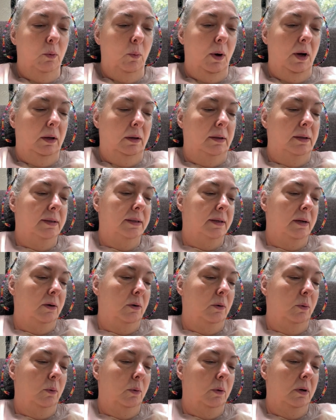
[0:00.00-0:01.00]
well,
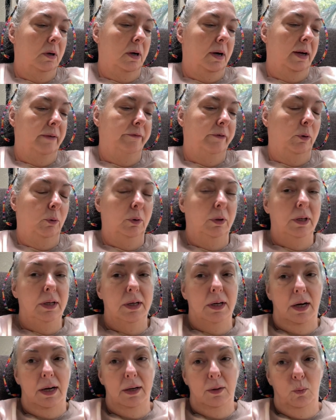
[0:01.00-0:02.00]
so I've only
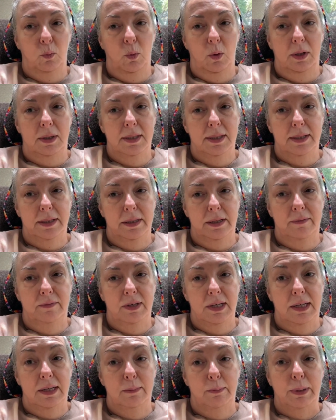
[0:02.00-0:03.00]
gotten one sleeve
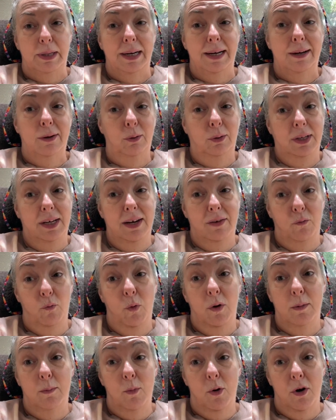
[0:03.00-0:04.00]
done, but I only have
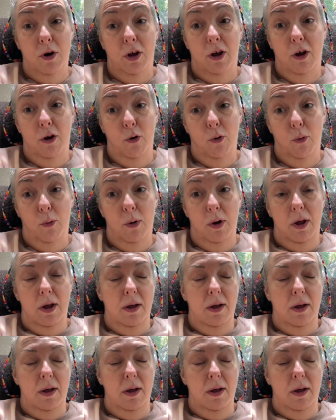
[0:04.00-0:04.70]
one more to go.